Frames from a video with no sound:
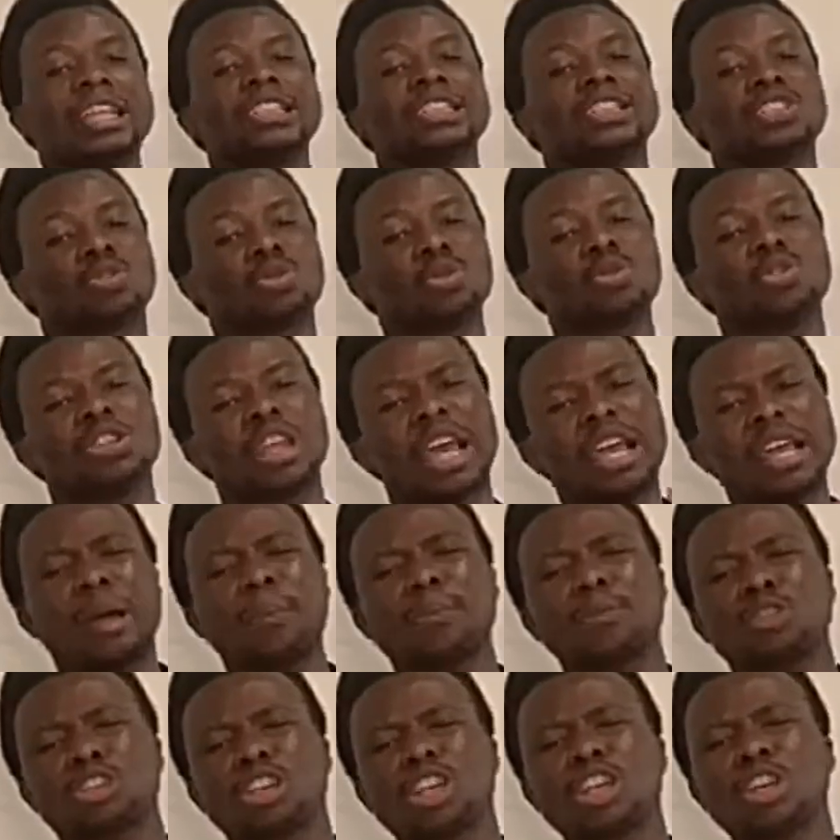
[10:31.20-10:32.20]
And
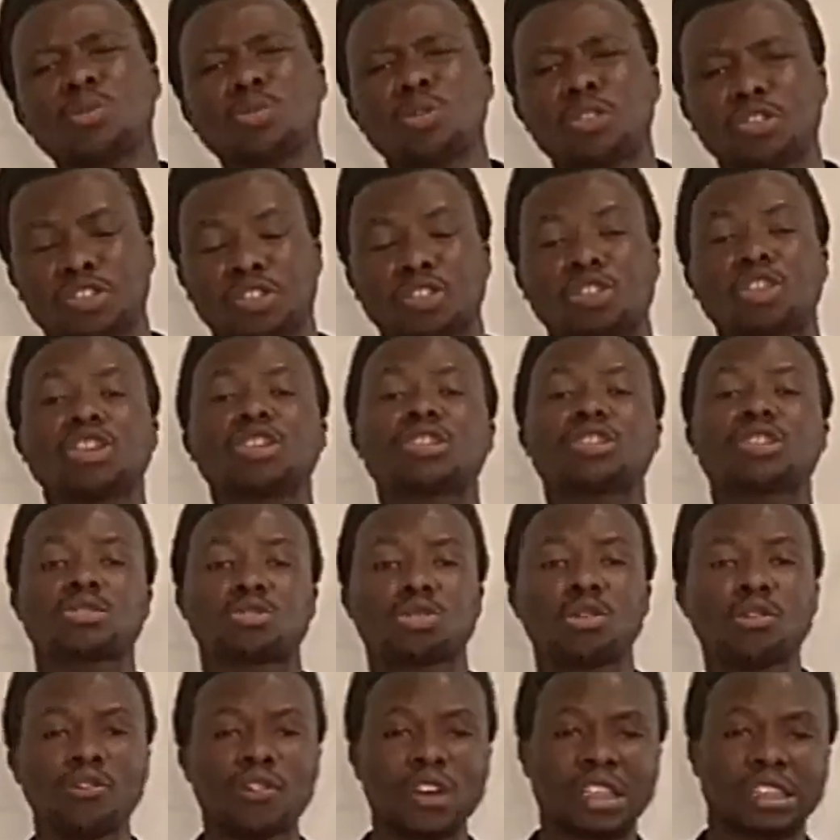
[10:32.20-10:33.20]
today I'm dealing with
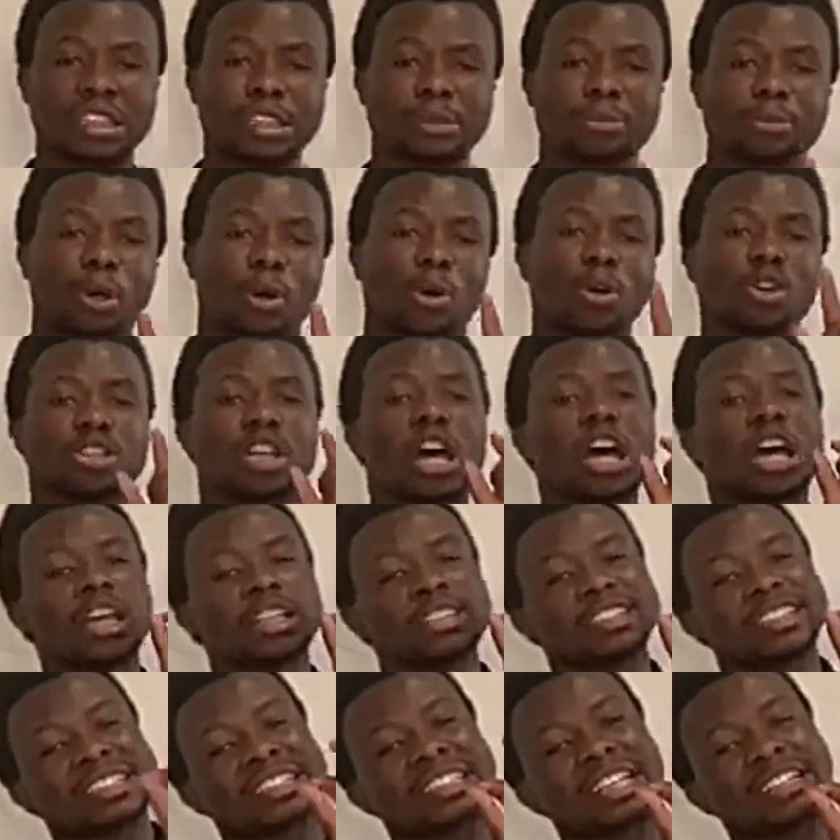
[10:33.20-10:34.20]
these two verses because
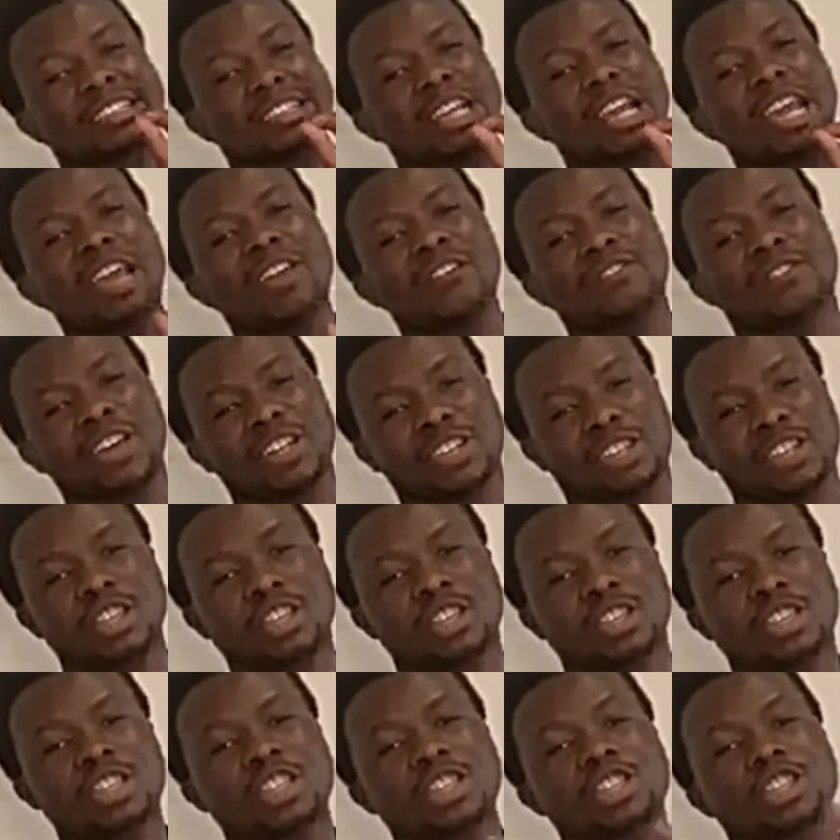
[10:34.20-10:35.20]
Jesus'
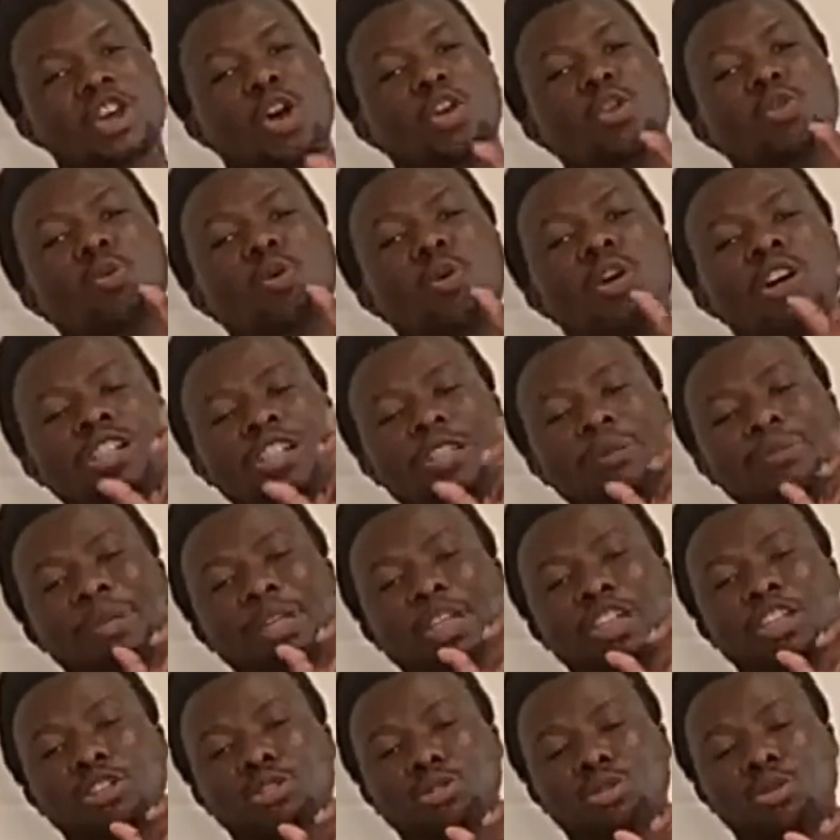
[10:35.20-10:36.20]
emphasis is on
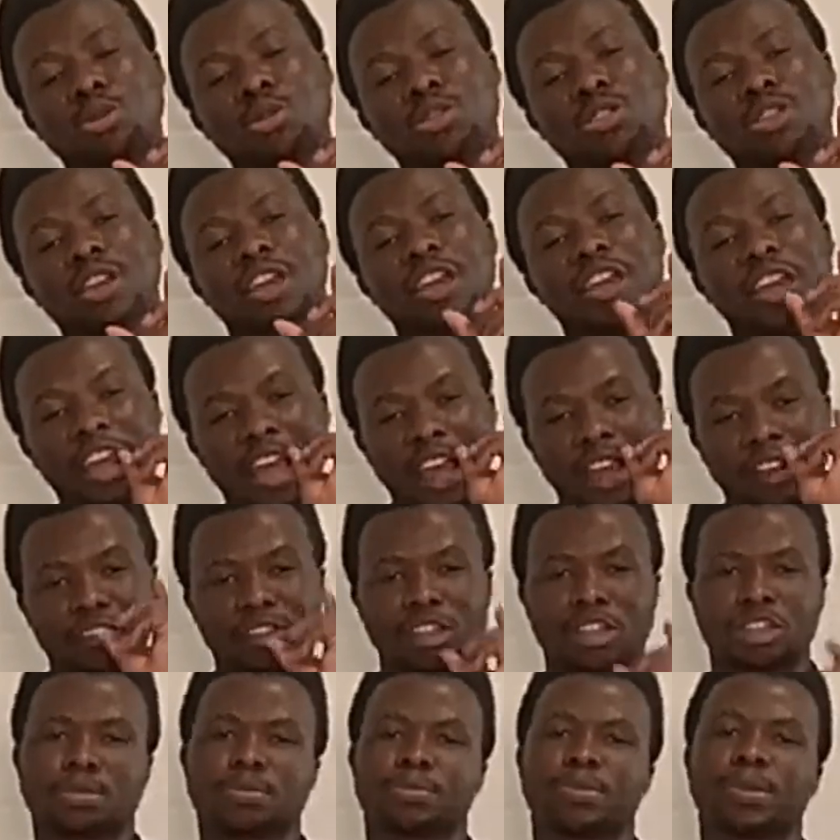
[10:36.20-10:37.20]
worshiping in truth
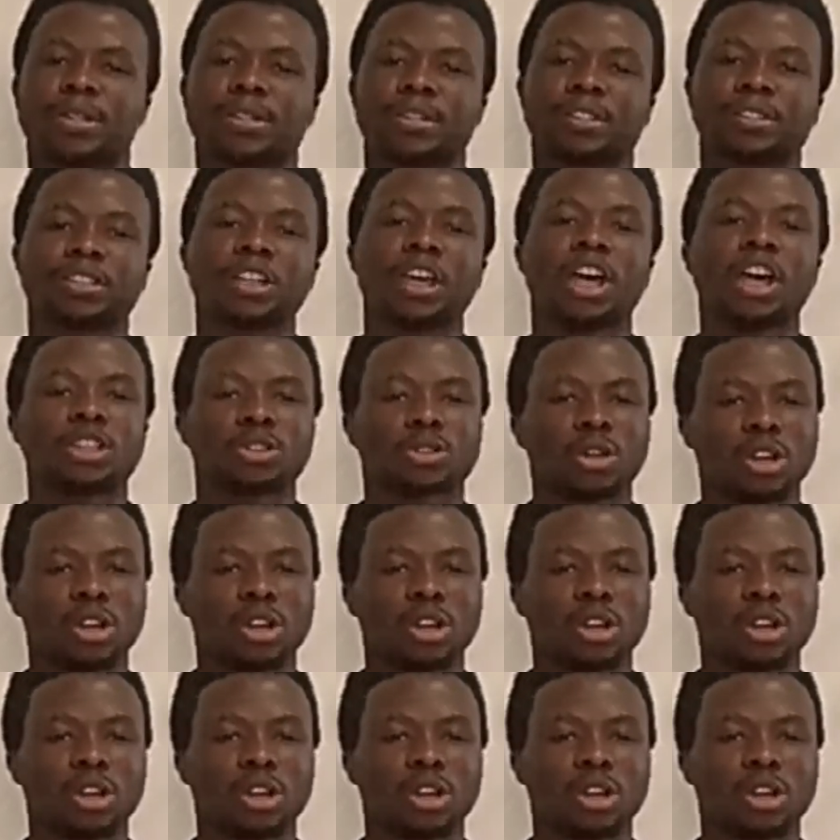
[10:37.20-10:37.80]
and the spirit.